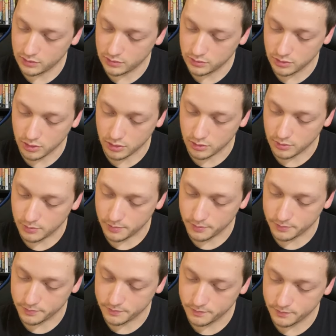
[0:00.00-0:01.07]

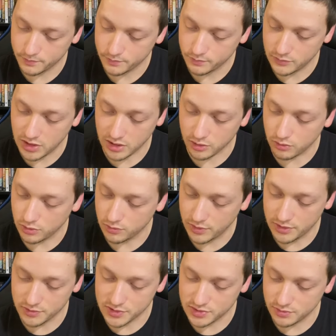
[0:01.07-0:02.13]
Yeah,
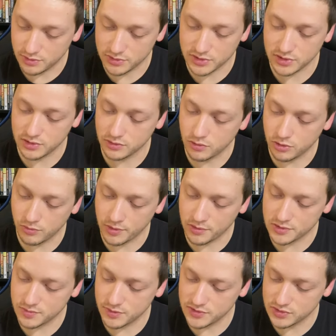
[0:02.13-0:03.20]
there's a Cordwainer
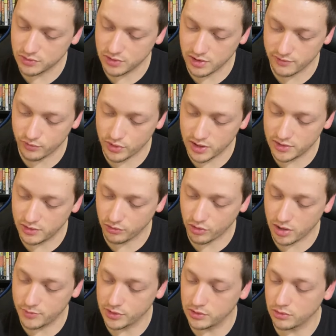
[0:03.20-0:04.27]
Smith story I've read, The
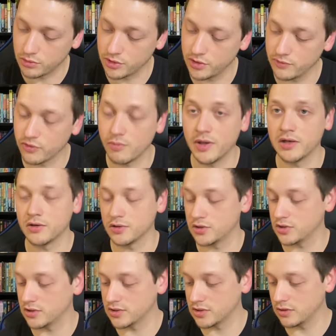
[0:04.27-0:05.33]
Crime and Glory of Commander
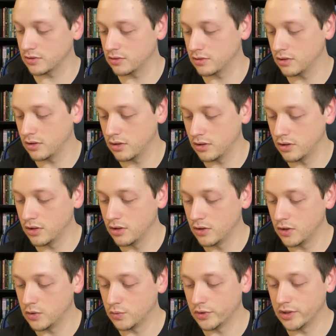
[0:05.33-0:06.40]
Suzdal.
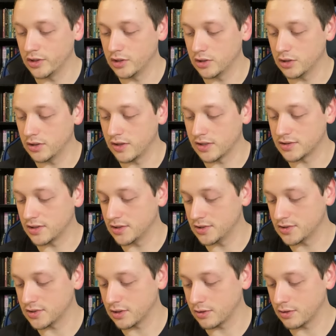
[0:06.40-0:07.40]
Really good. That's in his